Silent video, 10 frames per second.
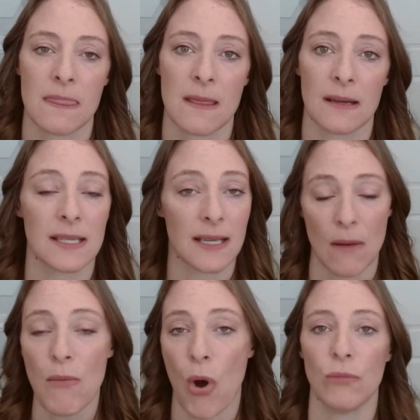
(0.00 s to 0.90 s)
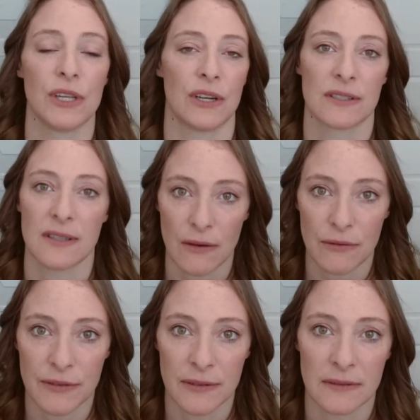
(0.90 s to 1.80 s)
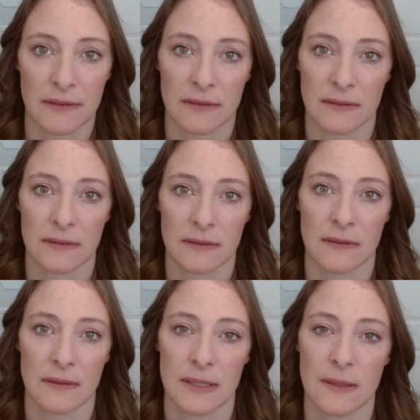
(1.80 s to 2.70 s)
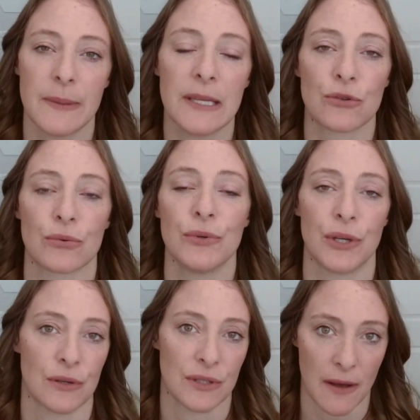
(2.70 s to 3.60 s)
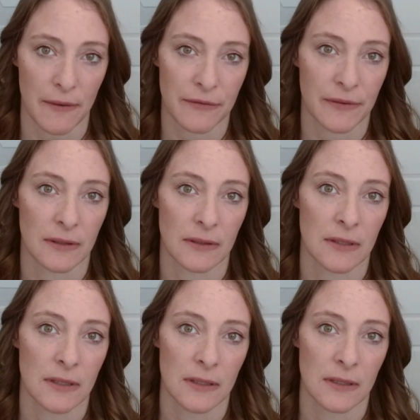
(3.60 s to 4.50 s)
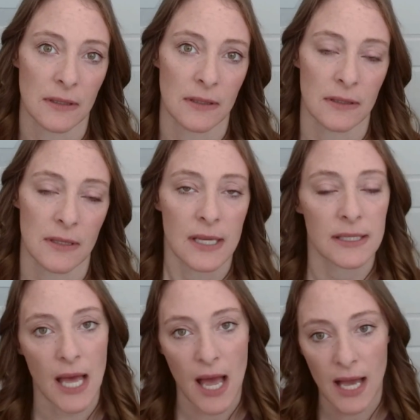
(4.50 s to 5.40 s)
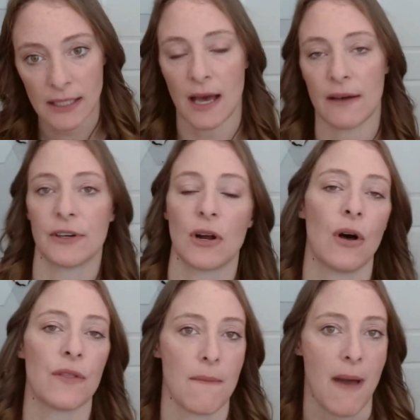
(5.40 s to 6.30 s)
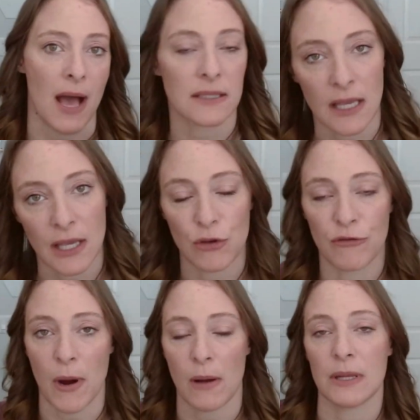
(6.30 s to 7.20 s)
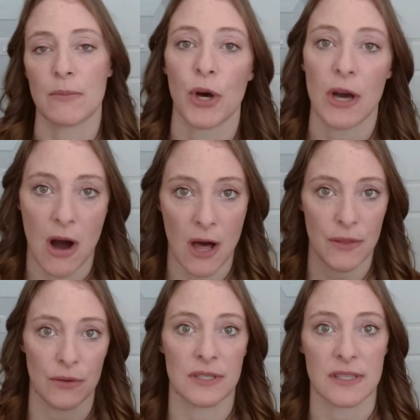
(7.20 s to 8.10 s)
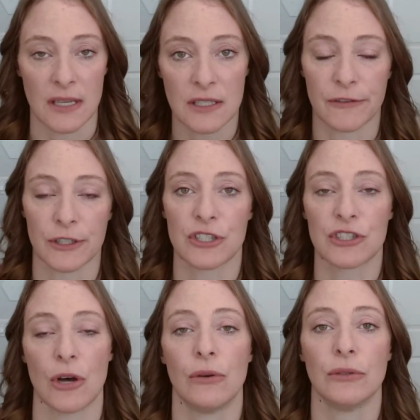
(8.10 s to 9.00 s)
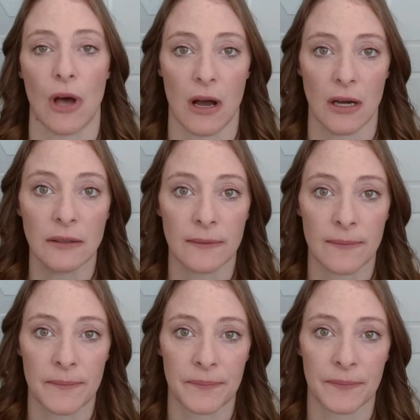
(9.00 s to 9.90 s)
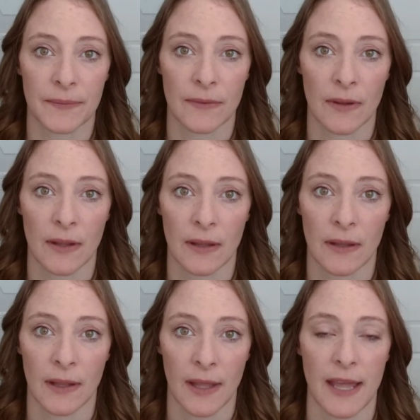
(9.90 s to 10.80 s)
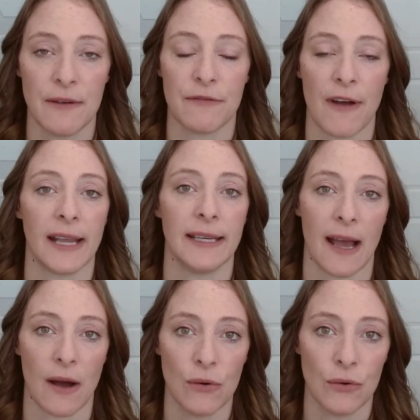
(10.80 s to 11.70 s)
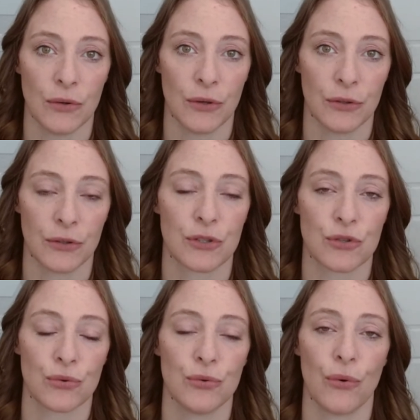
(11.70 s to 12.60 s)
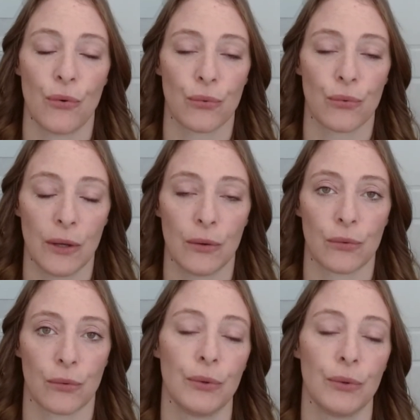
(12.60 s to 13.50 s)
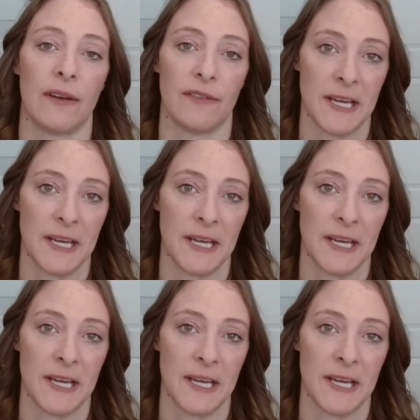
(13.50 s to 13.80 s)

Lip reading: to come home to yourself, to be true to yourself, to uncover all the masking you've probably put on those things for so long and find out the true, real root of it.